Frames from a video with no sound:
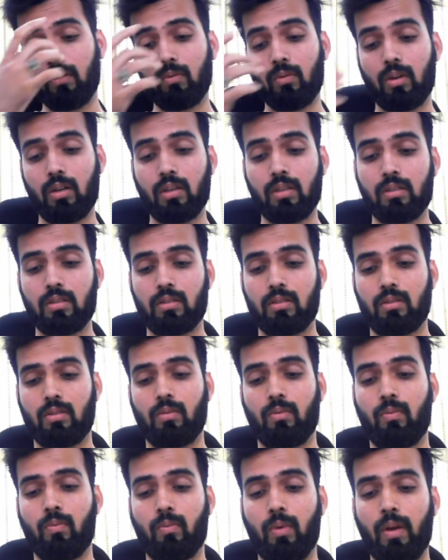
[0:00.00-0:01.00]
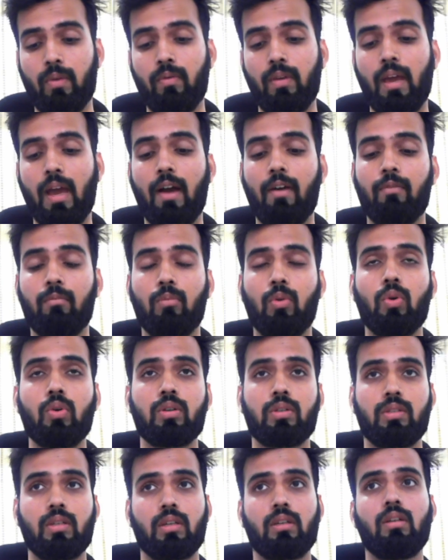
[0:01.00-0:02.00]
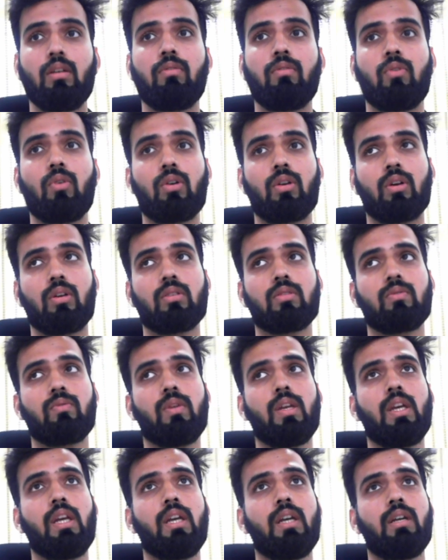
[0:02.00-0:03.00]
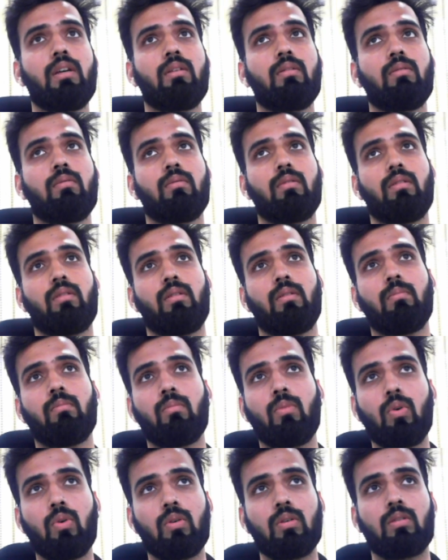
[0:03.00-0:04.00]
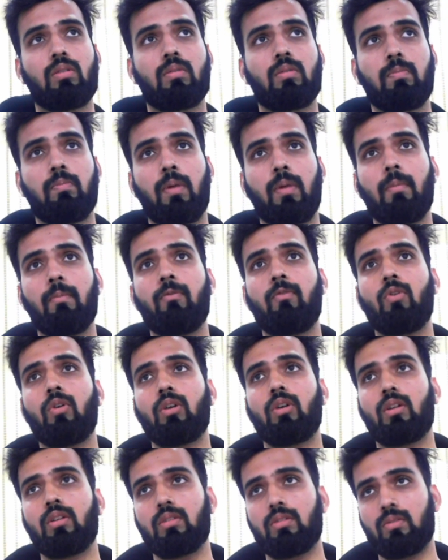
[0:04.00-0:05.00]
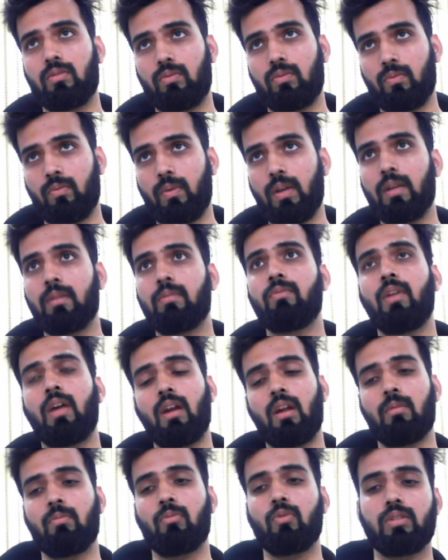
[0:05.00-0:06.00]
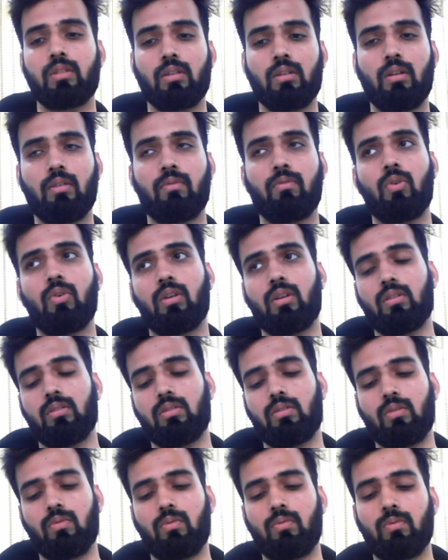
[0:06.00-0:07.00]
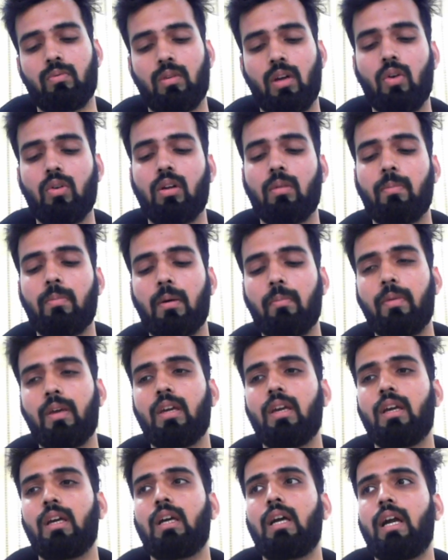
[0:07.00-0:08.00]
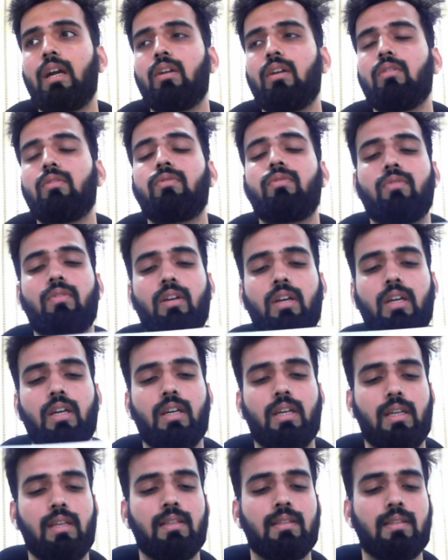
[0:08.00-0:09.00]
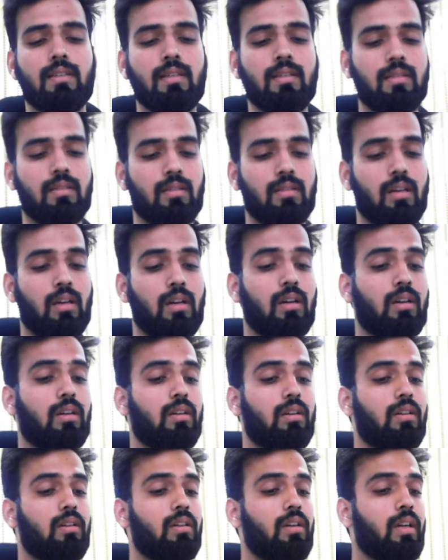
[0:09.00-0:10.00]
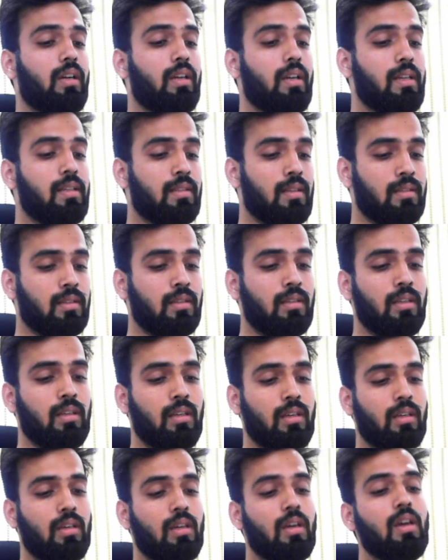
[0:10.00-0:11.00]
was, when we have more signal photons, we need more pump photons where there are more signal photons. So counter pumping kind of decreases the